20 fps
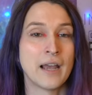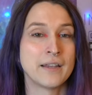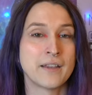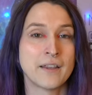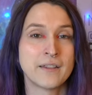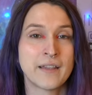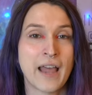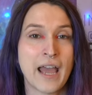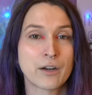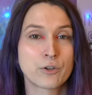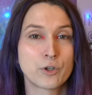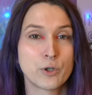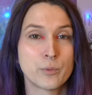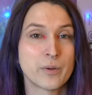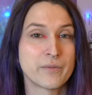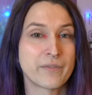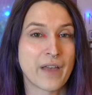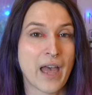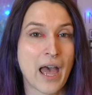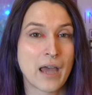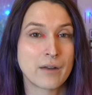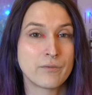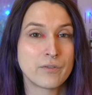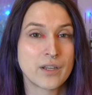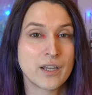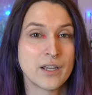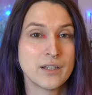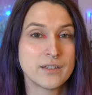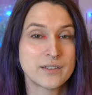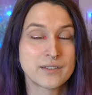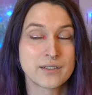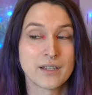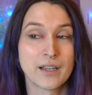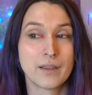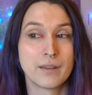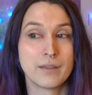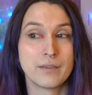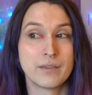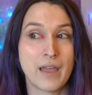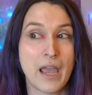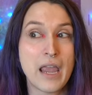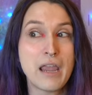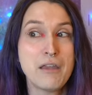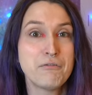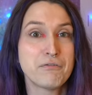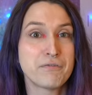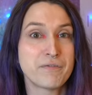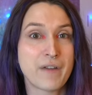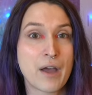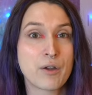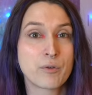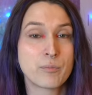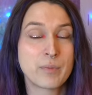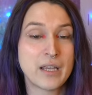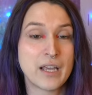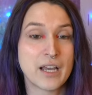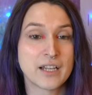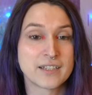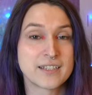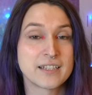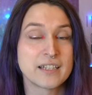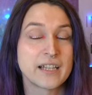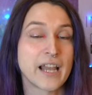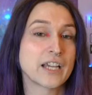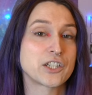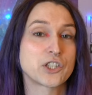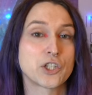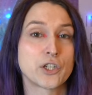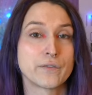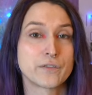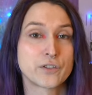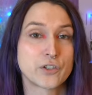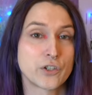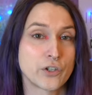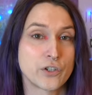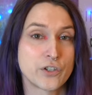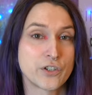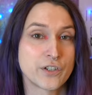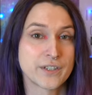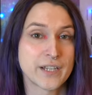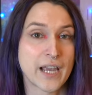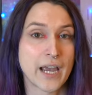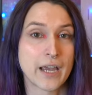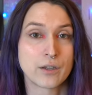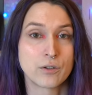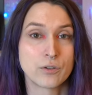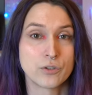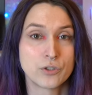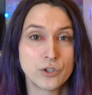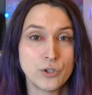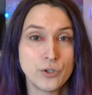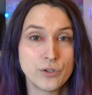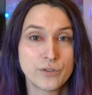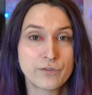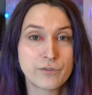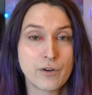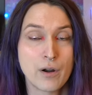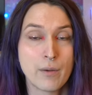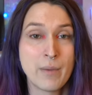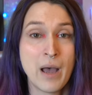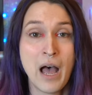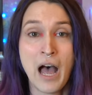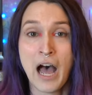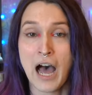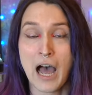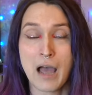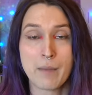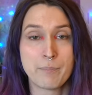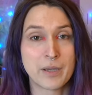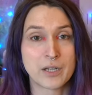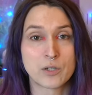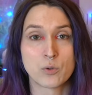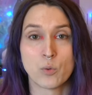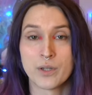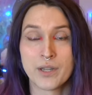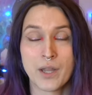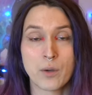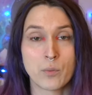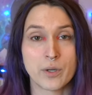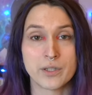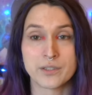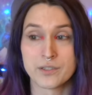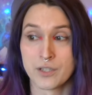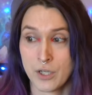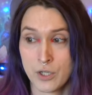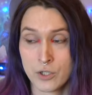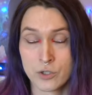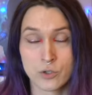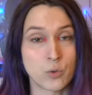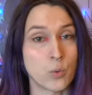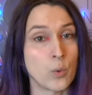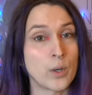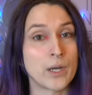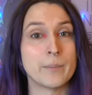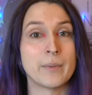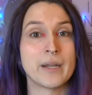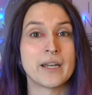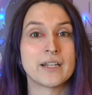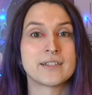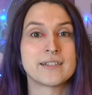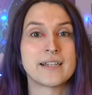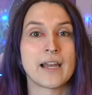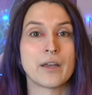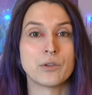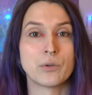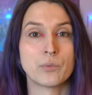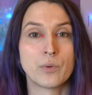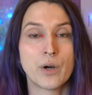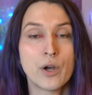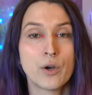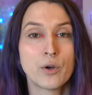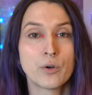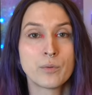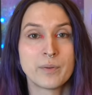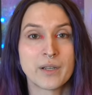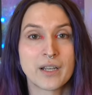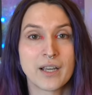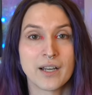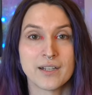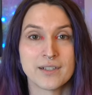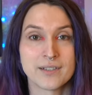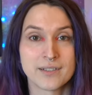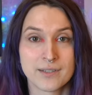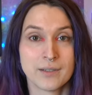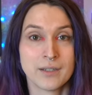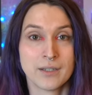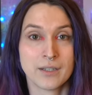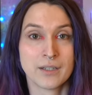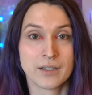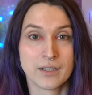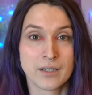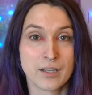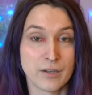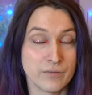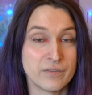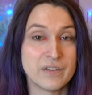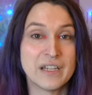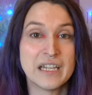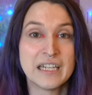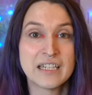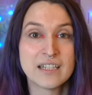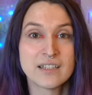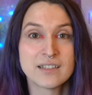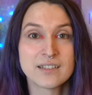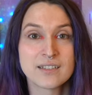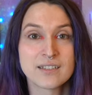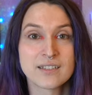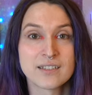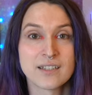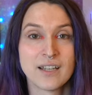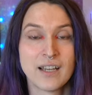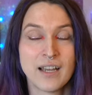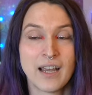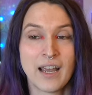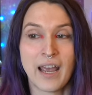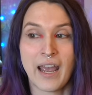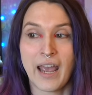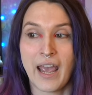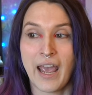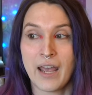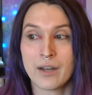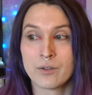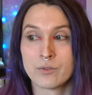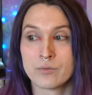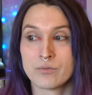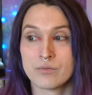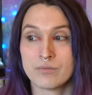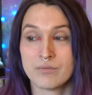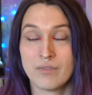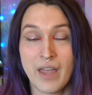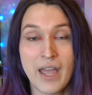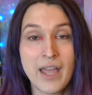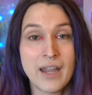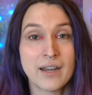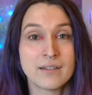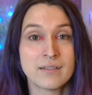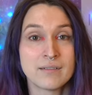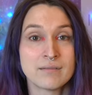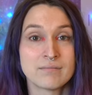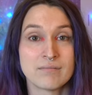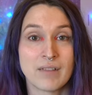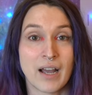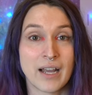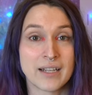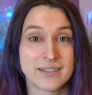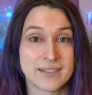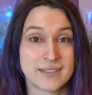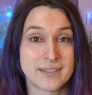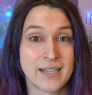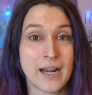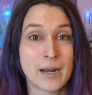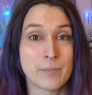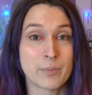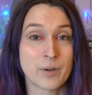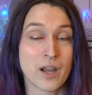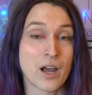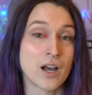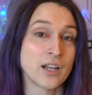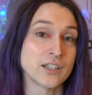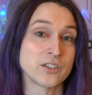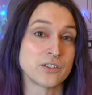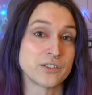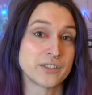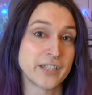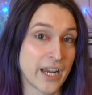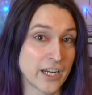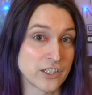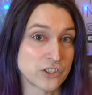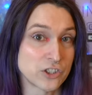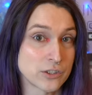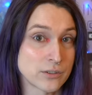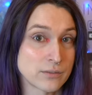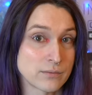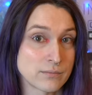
And then that group of advocates, they found me a selection of surgeons I could choose from. I picked one that was 20 minutes down the road because convenience. And then I set up a consultation.